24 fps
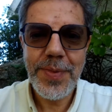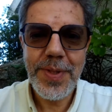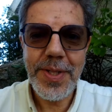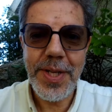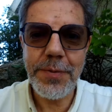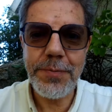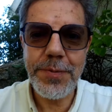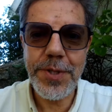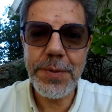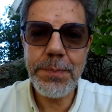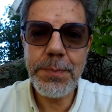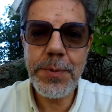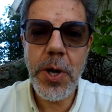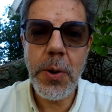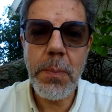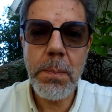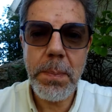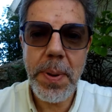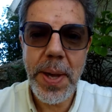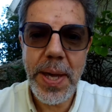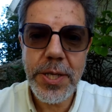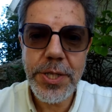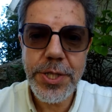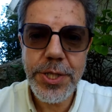of deep
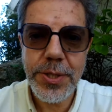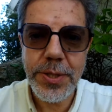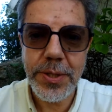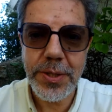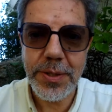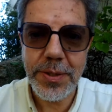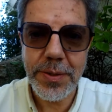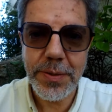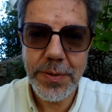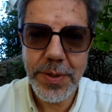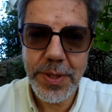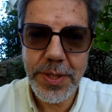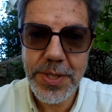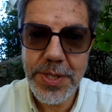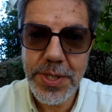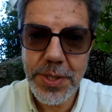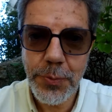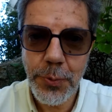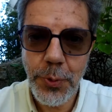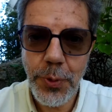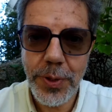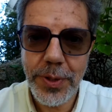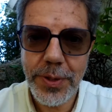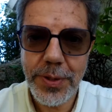compassion, and
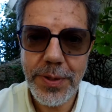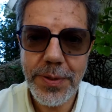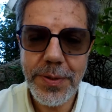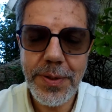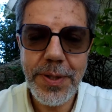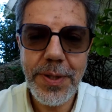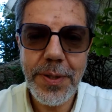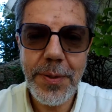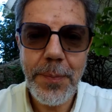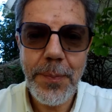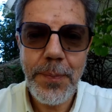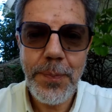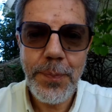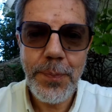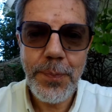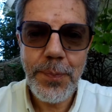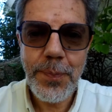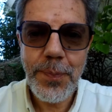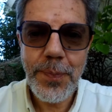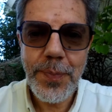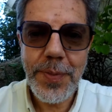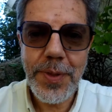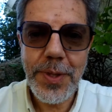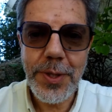so on.
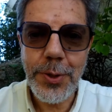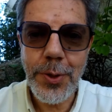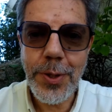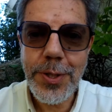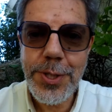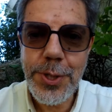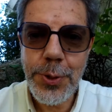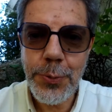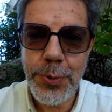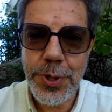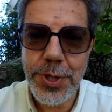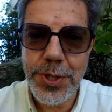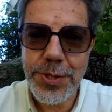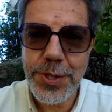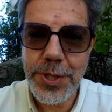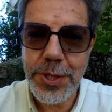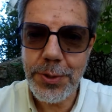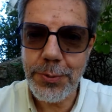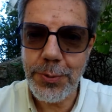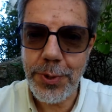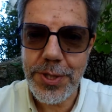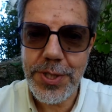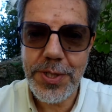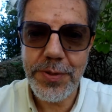Not so
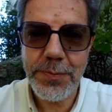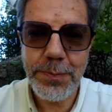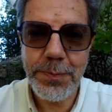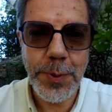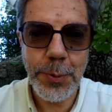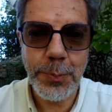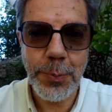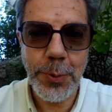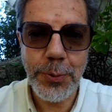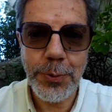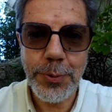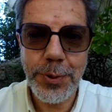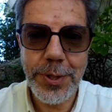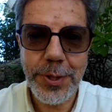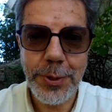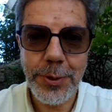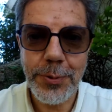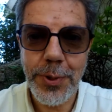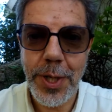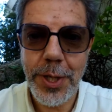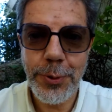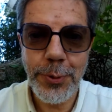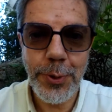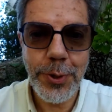easy to lots of people. They
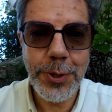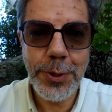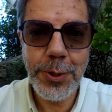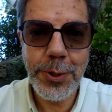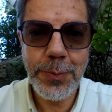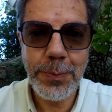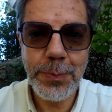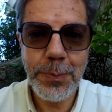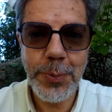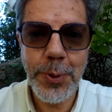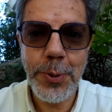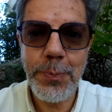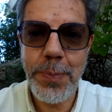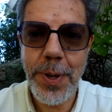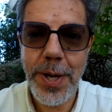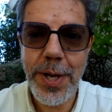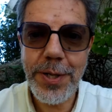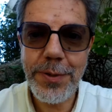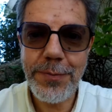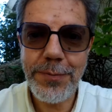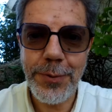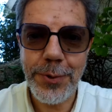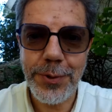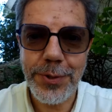are not
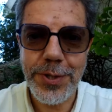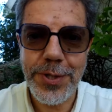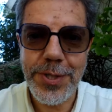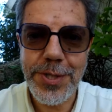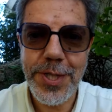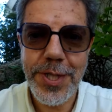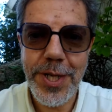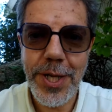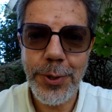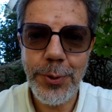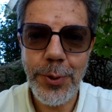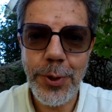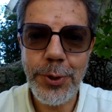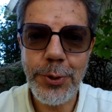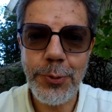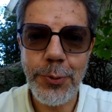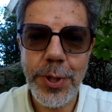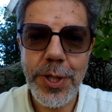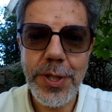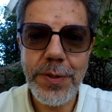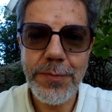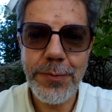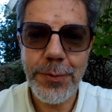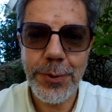prepared for this, they are not
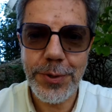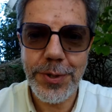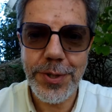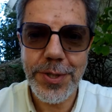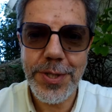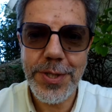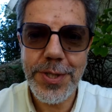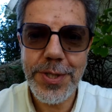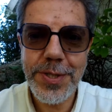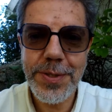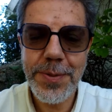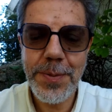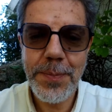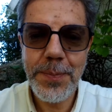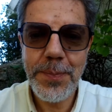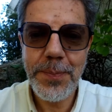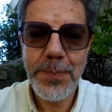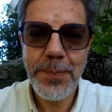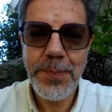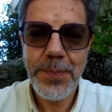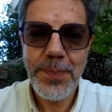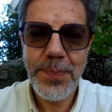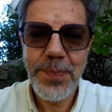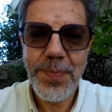trained for this.
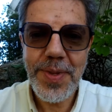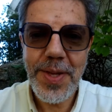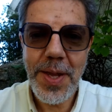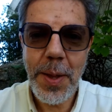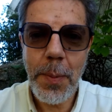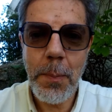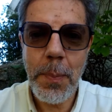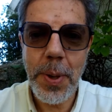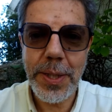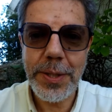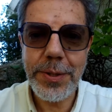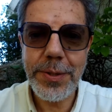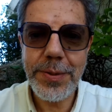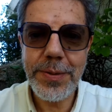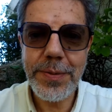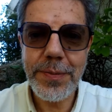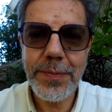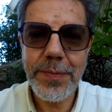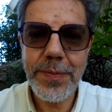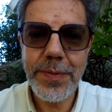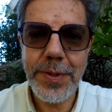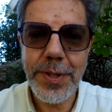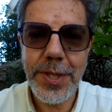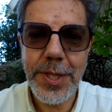But
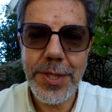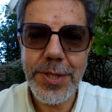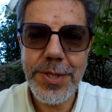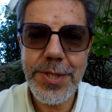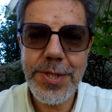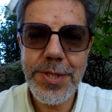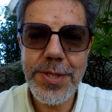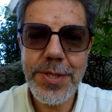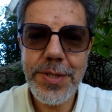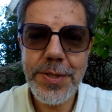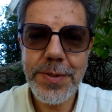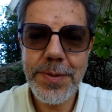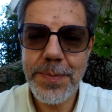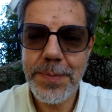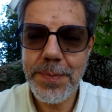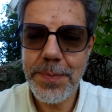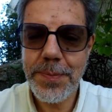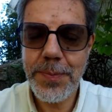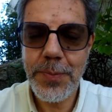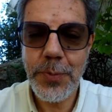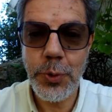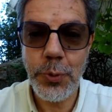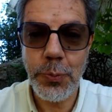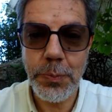it's,
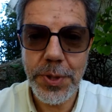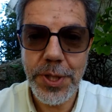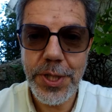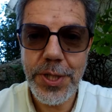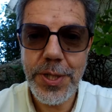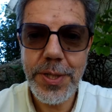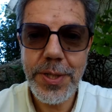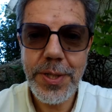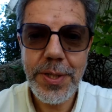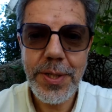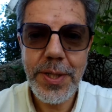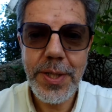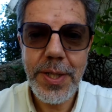to me,